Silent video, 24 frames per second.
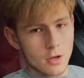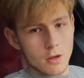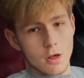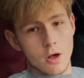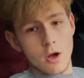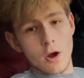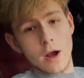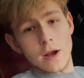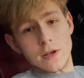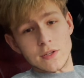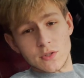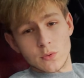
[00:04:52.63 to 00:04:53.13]

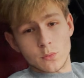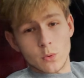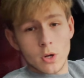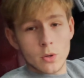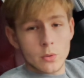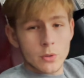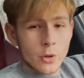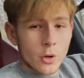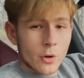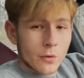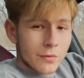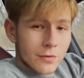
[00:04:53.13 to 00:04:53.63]
Alright, so while
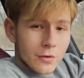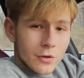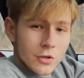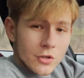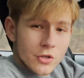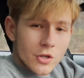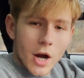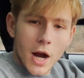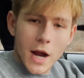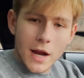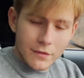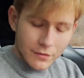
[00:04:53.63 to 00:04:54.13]
we go for a
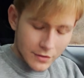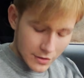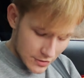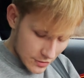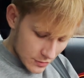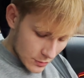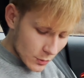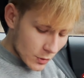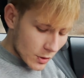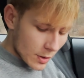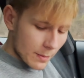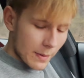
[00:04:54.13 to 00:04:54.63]
drive, let's
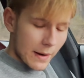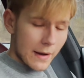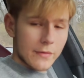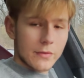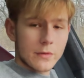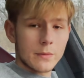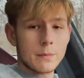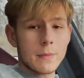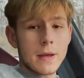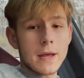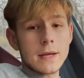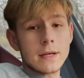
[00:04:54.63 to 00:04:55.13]
talk about
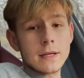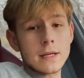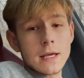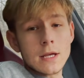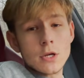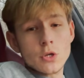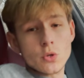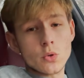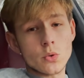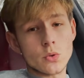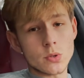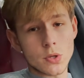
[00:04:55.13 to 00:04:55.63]
the main
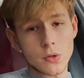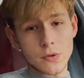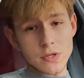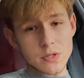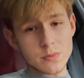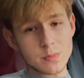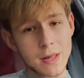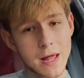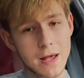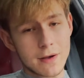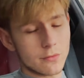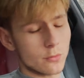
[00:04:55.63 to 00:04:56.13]
issues on this
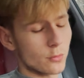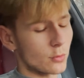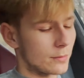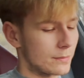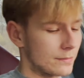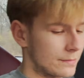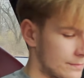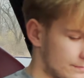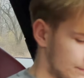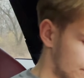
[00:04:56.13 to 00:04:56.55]
platform.